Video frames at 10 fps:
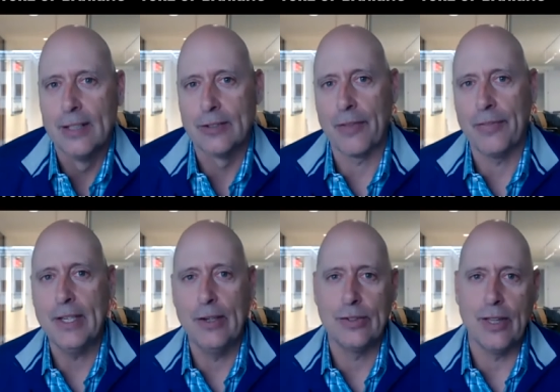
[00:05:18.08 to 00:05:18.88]
So I
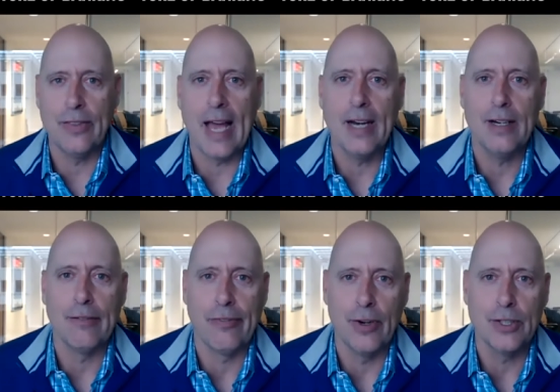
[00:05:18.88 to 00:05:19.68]
think you see
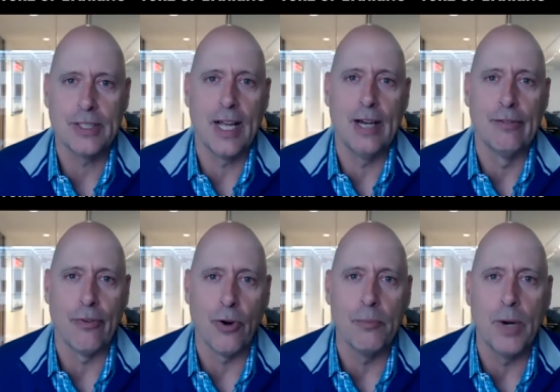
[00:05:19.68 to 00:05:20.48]
that first and
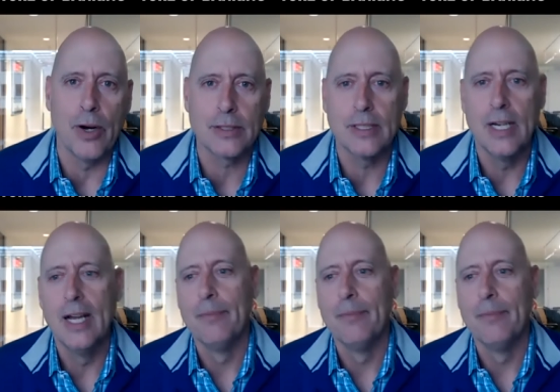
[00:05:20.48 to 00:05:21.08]
foremost.